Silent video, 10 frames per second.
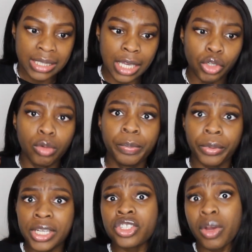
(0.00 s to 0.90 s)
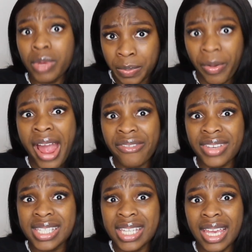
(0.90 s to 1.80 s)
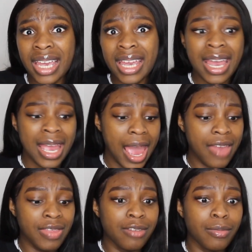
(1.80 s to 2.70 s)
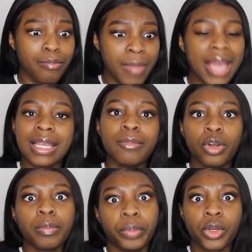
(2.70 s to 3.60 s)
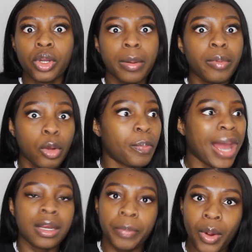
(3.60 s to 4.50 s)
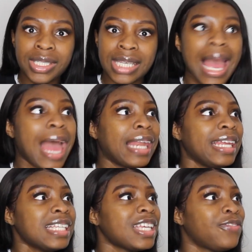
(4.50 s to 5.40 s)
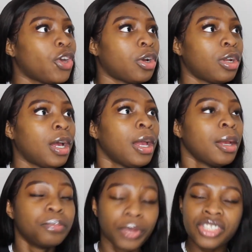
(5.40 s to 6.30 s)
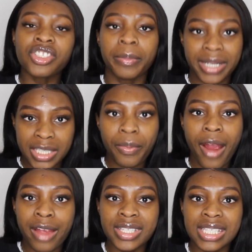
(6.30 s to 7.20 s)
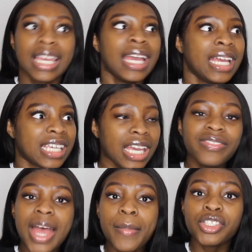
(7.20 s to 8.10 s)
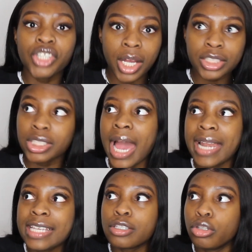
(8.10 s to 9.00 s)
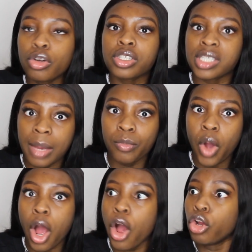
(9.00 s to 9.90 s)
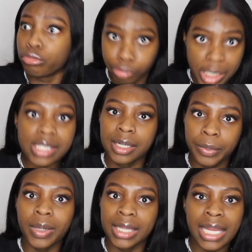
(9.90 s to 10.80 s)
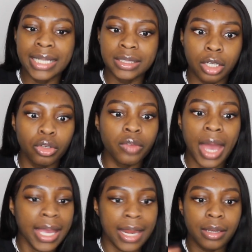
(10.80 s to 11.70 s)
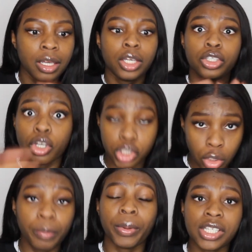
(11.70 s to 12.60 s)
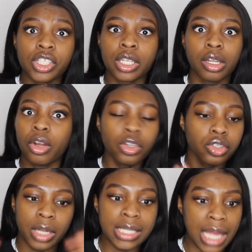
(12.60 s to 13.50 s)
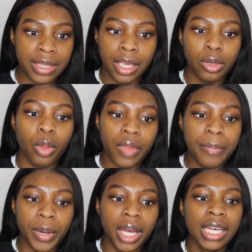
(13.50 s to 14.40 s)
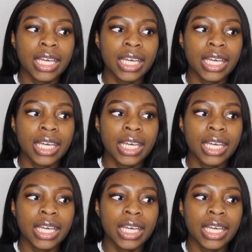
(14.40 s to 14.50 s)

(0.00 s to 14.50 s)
that you'll breach someone's privacy and then make them look bad in the process. At least if you're gonna breach somebody's privacy, give them a chance to at least look somewhat reasonable in the letter. Not that, again, you're still breaching the law, so that's neither here nor there, but